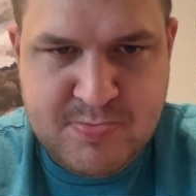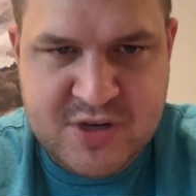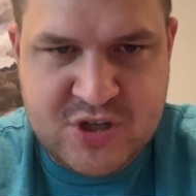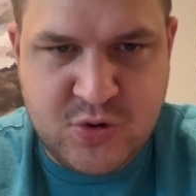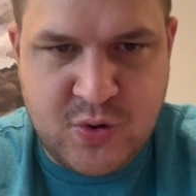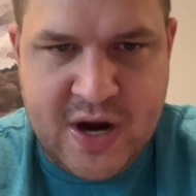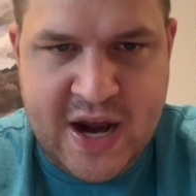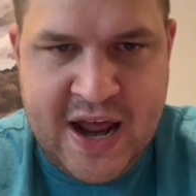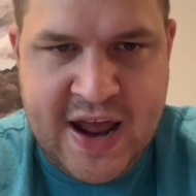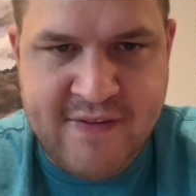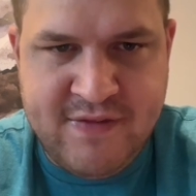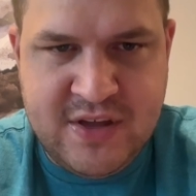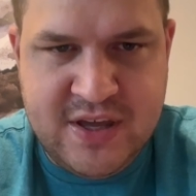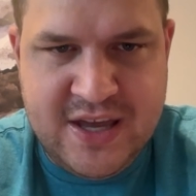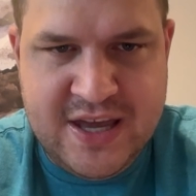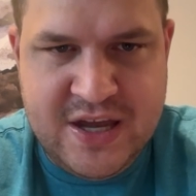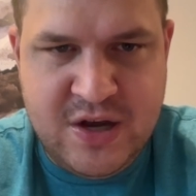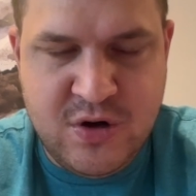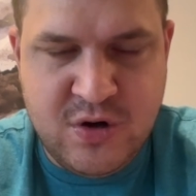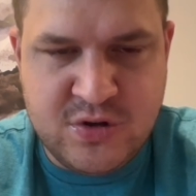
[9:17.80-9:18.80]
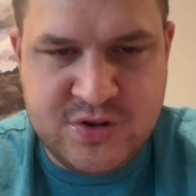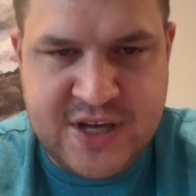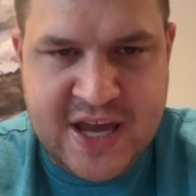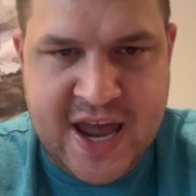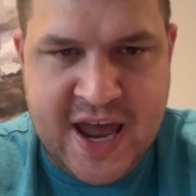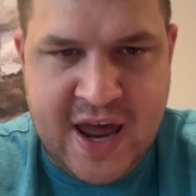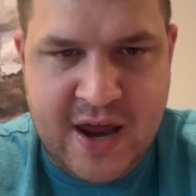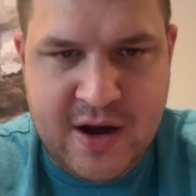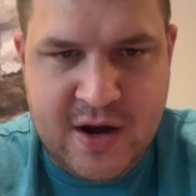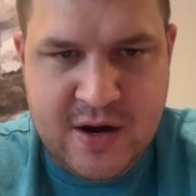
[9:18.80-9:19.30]
Is what I have the Eagles
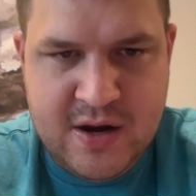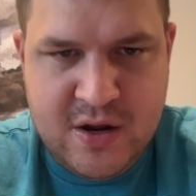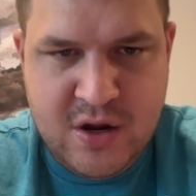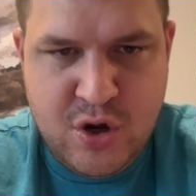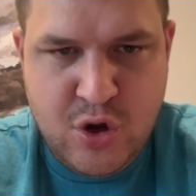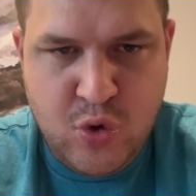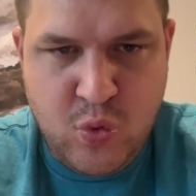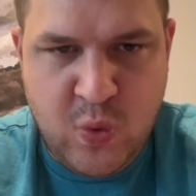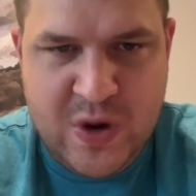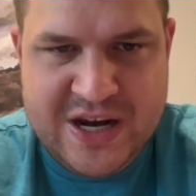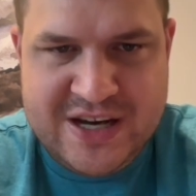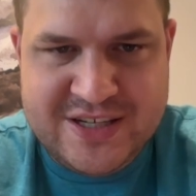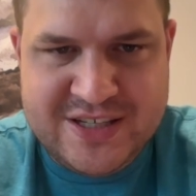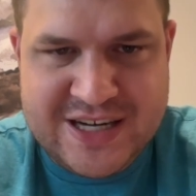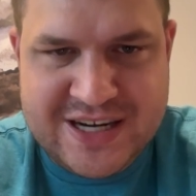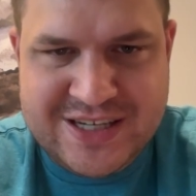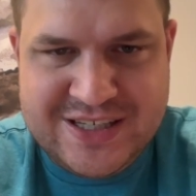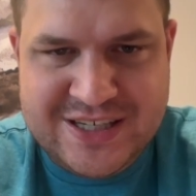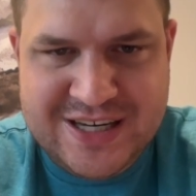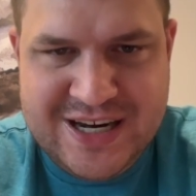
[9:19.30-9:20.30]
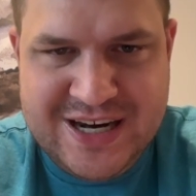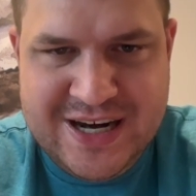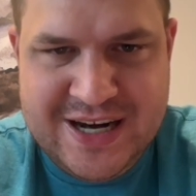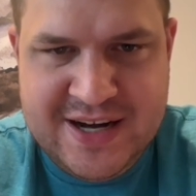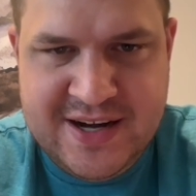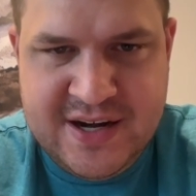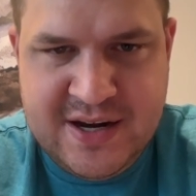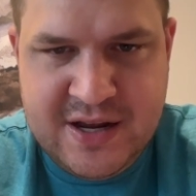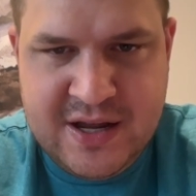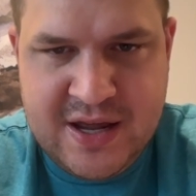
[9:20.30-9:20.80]
at. Week
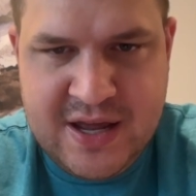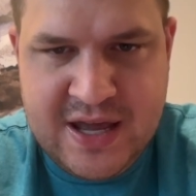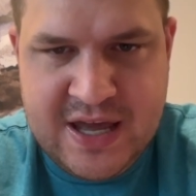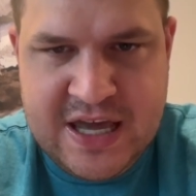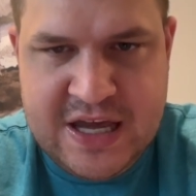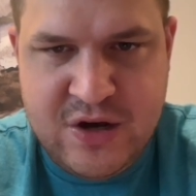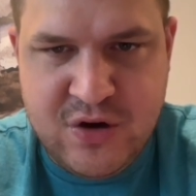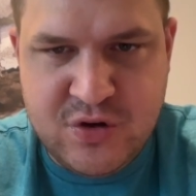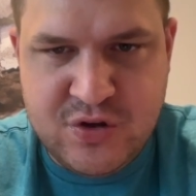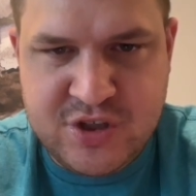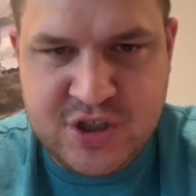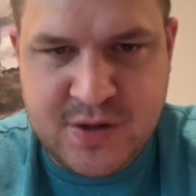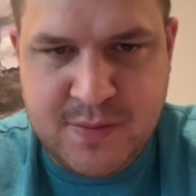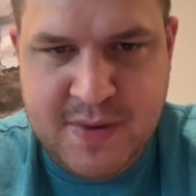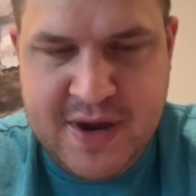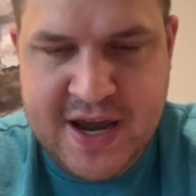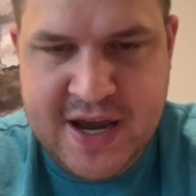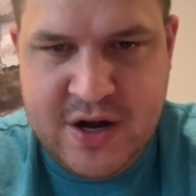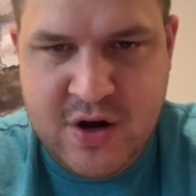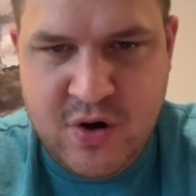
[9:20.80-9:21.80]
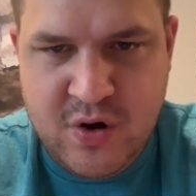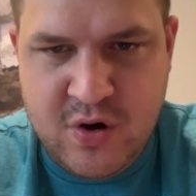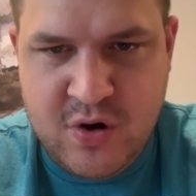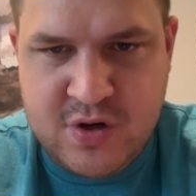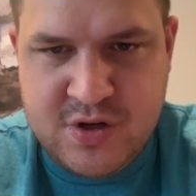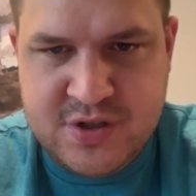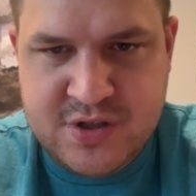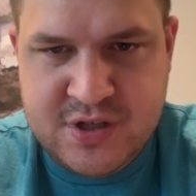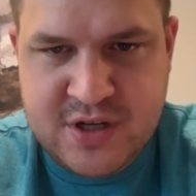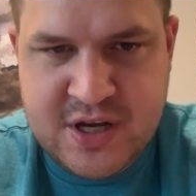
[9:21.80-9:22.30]
16, Eagles
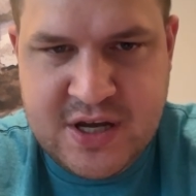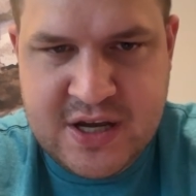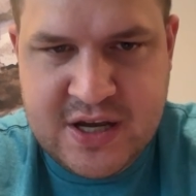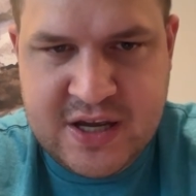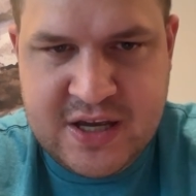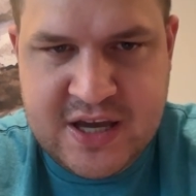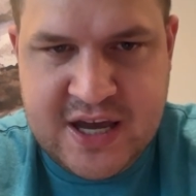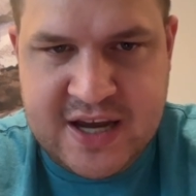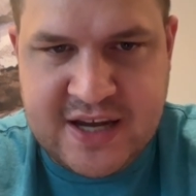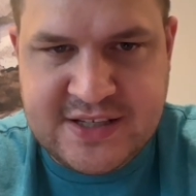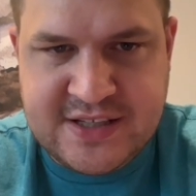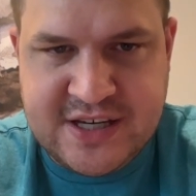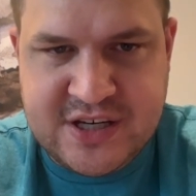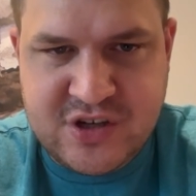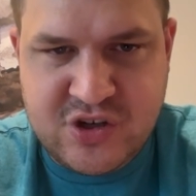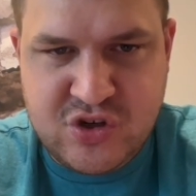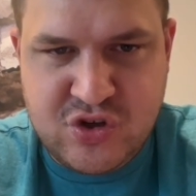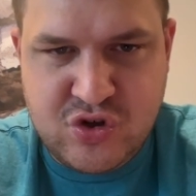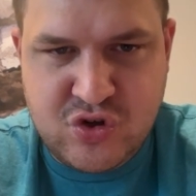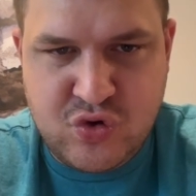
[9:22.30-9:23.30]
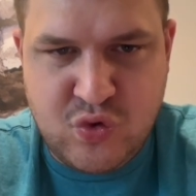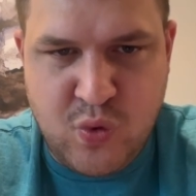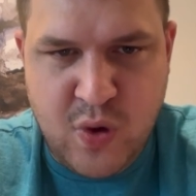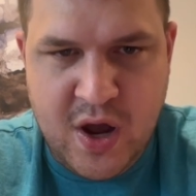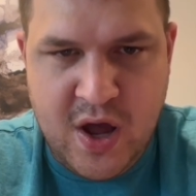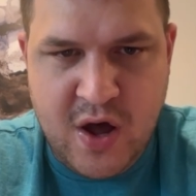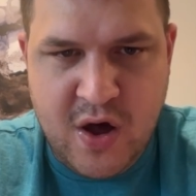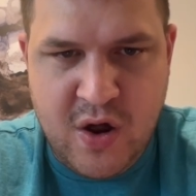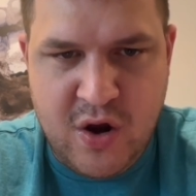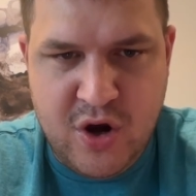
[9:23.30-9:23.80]
Commanders. Kick is at
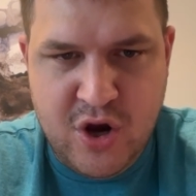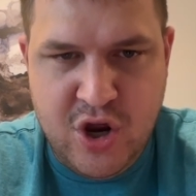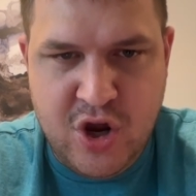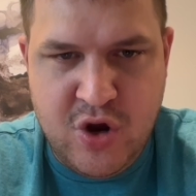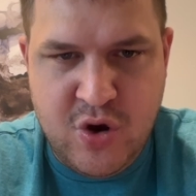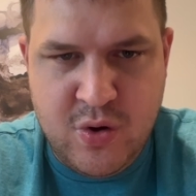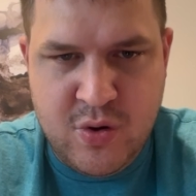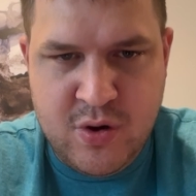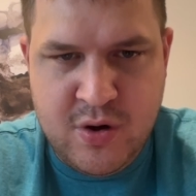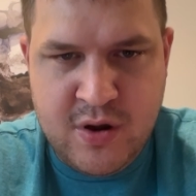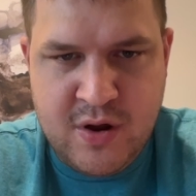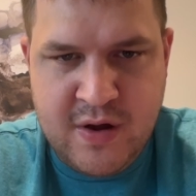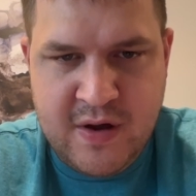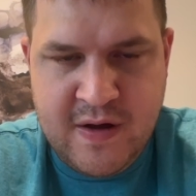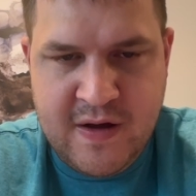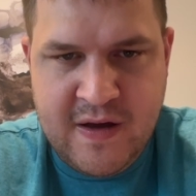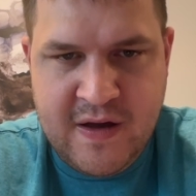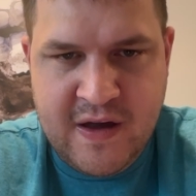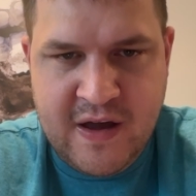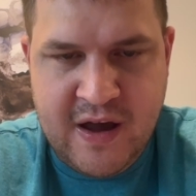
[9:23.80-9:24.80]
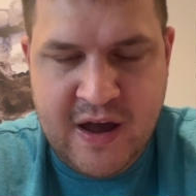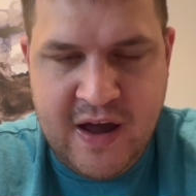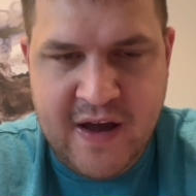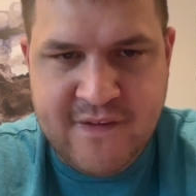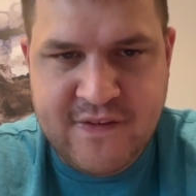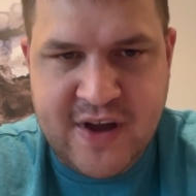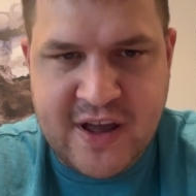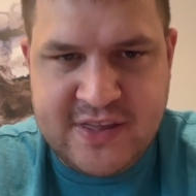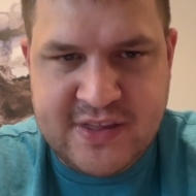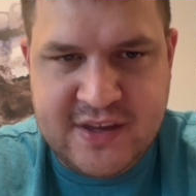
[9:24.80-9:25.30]
12 noon.
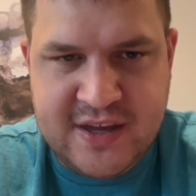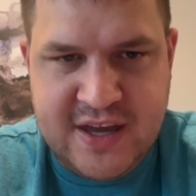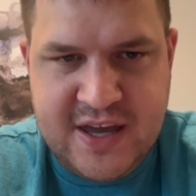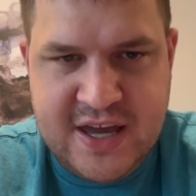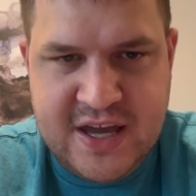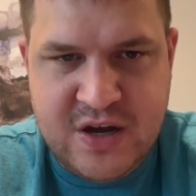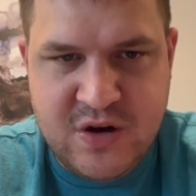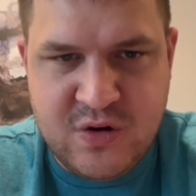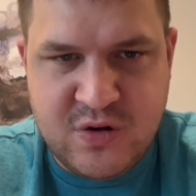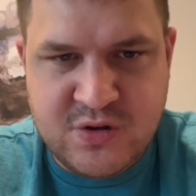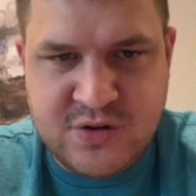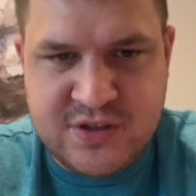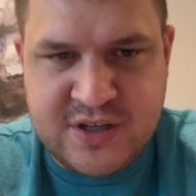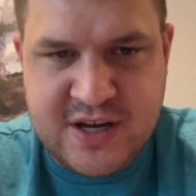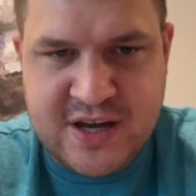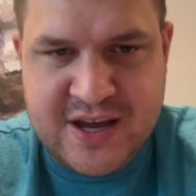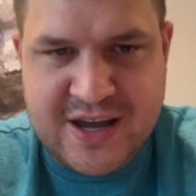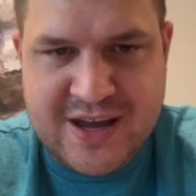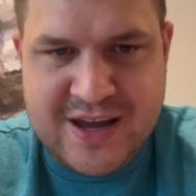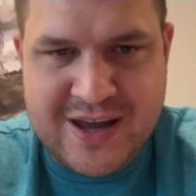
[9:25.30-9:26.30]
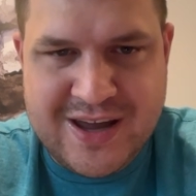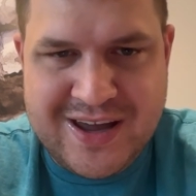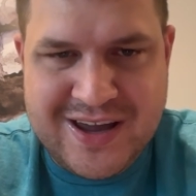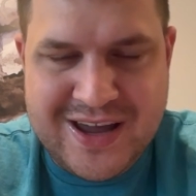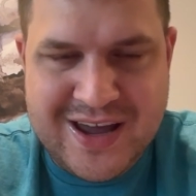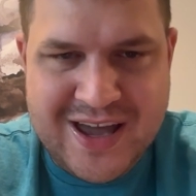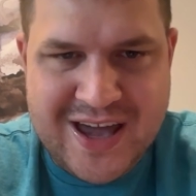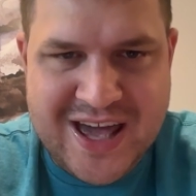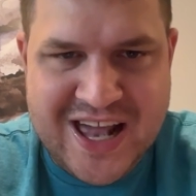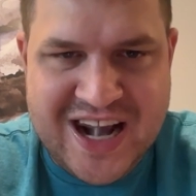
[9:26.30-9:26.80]
I've got the Eagles
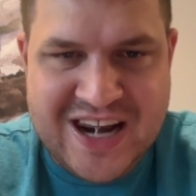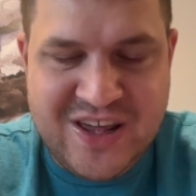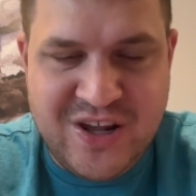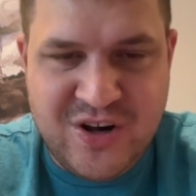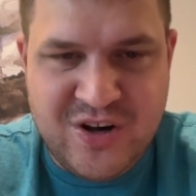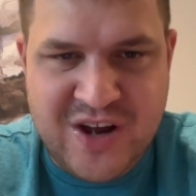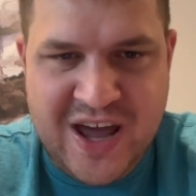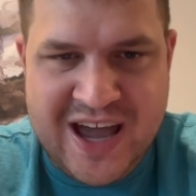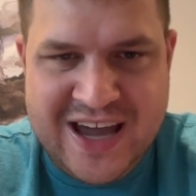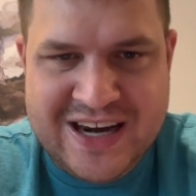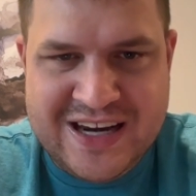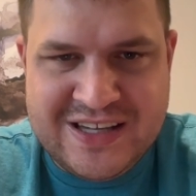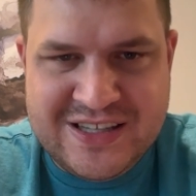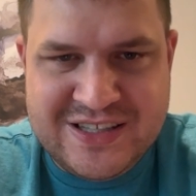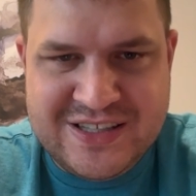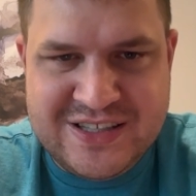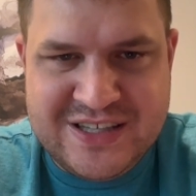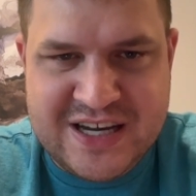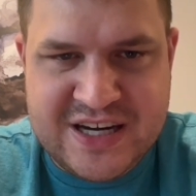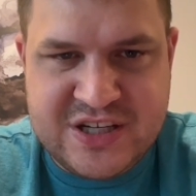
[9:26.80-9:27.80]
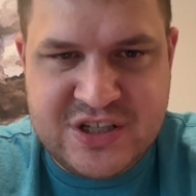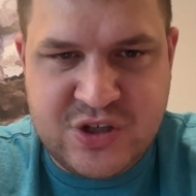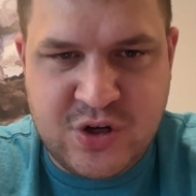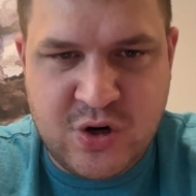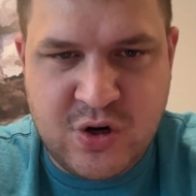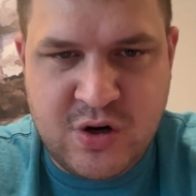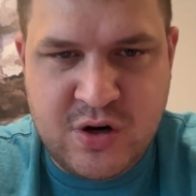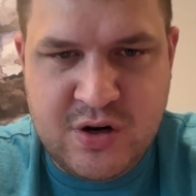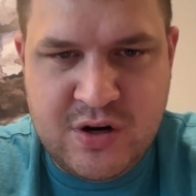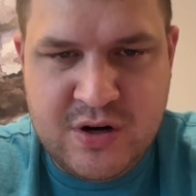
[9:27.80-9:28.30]
at 9-6.
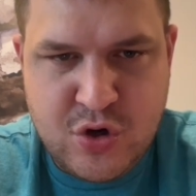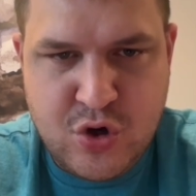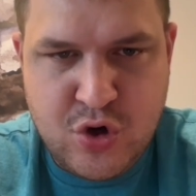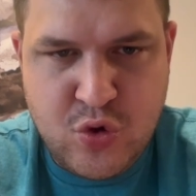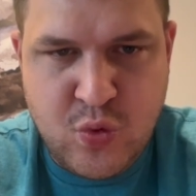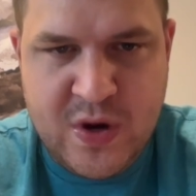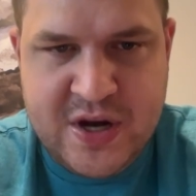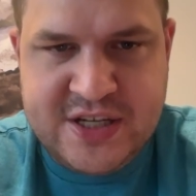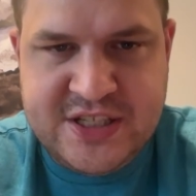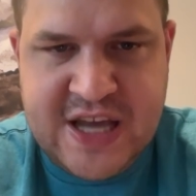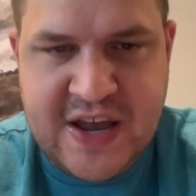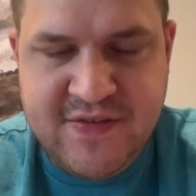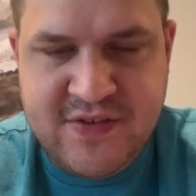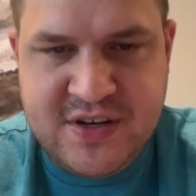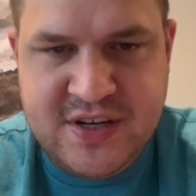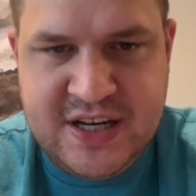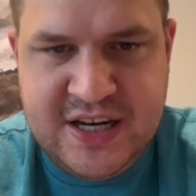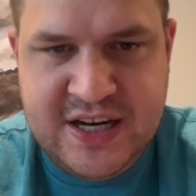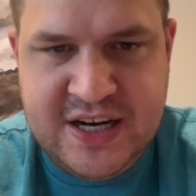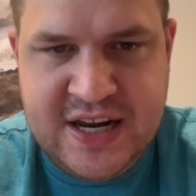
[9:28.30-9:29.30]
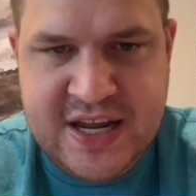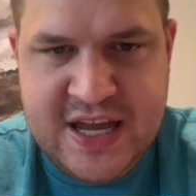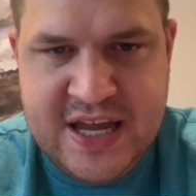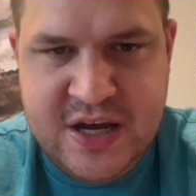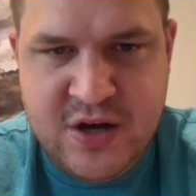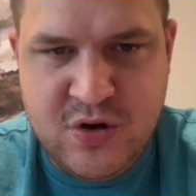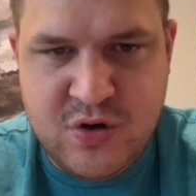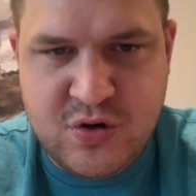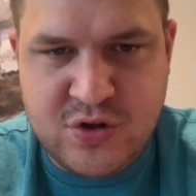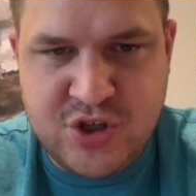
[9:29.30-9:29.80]
Or week 17,
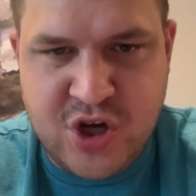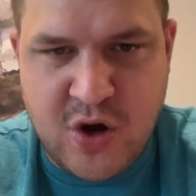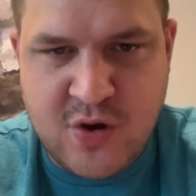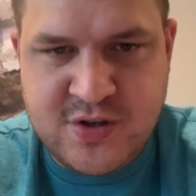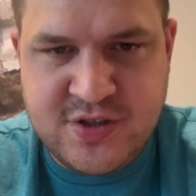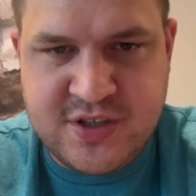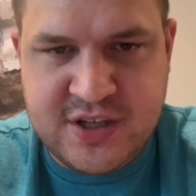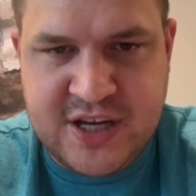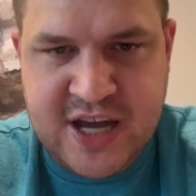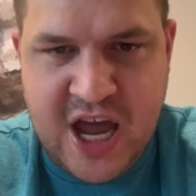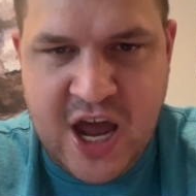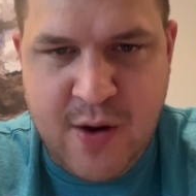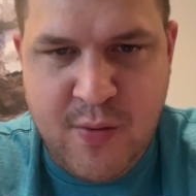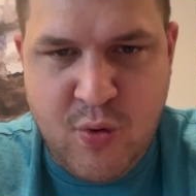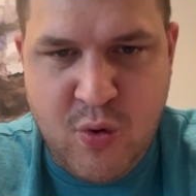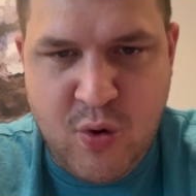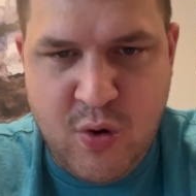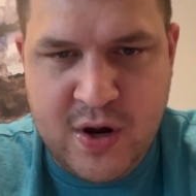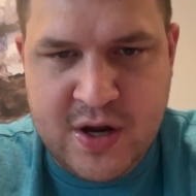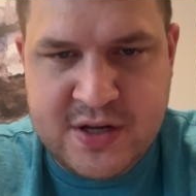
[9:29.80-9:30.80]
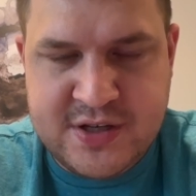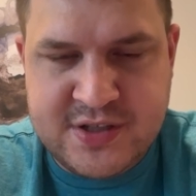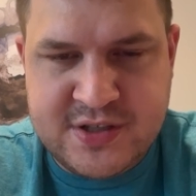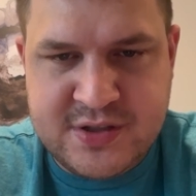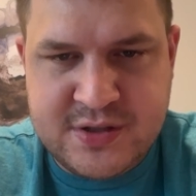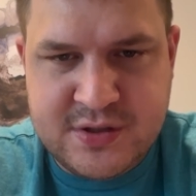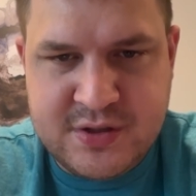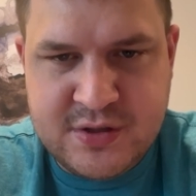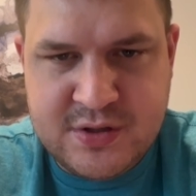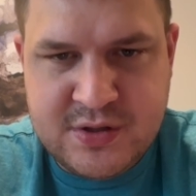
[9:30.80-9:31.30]
Eagles host the Cowboys.